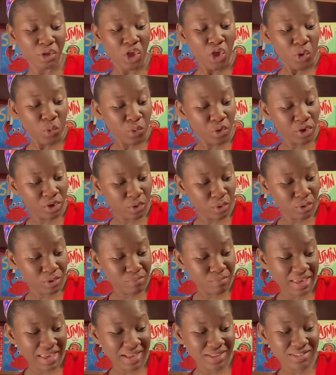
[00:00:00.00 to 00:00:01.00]
We could
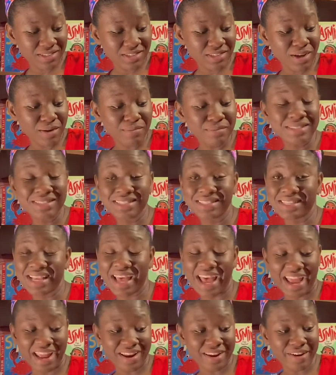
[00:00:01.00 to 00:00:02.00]
make some
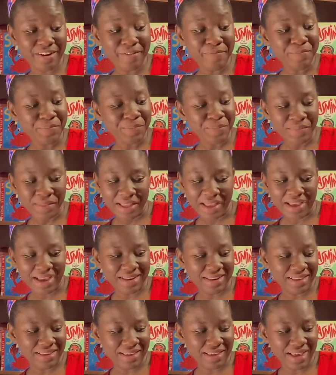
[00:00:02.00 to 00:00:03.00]
cider.
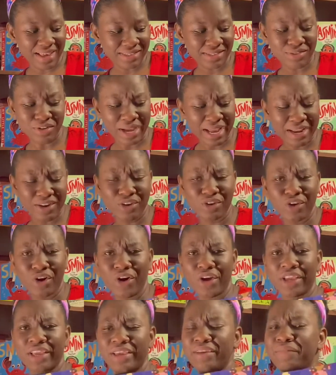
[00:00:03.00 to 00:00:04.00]
And yes, look at
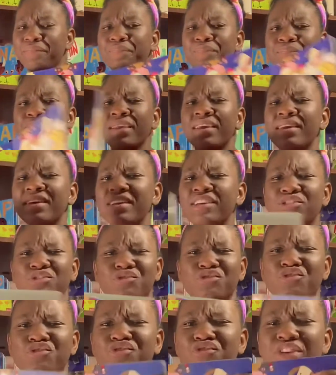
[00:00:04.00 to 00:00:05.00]
Doggy. He's
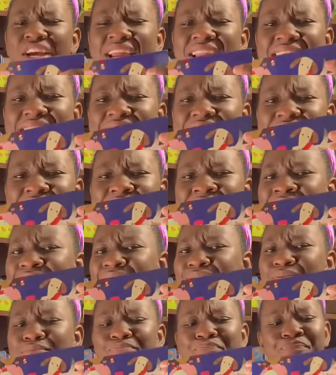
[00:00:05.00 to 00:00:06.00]
ready
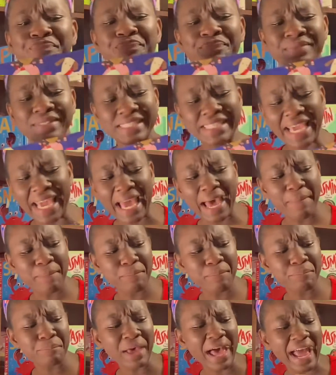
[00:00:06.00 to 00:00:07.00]
to take a
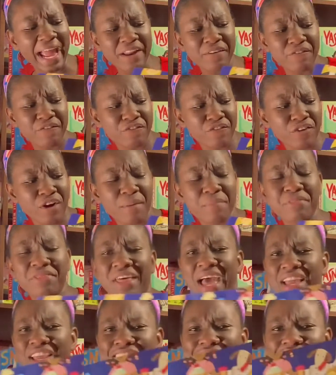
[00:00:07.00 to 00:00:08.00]
bite from
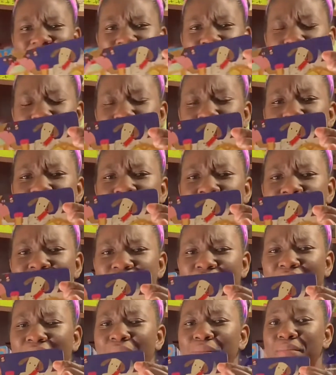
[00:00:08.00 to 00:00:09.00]
that yummy,
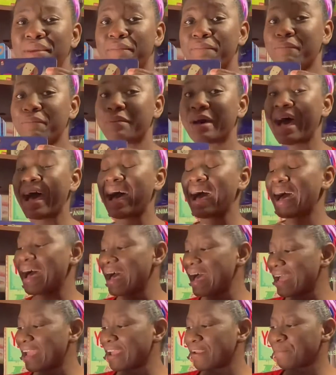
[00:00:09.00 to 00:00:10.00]
yummy
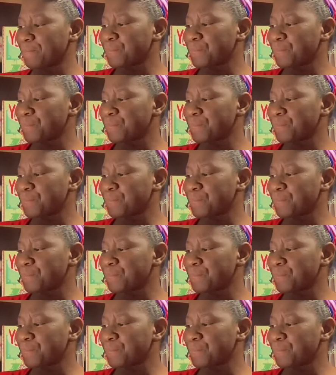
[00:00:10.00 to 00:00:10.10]
pie.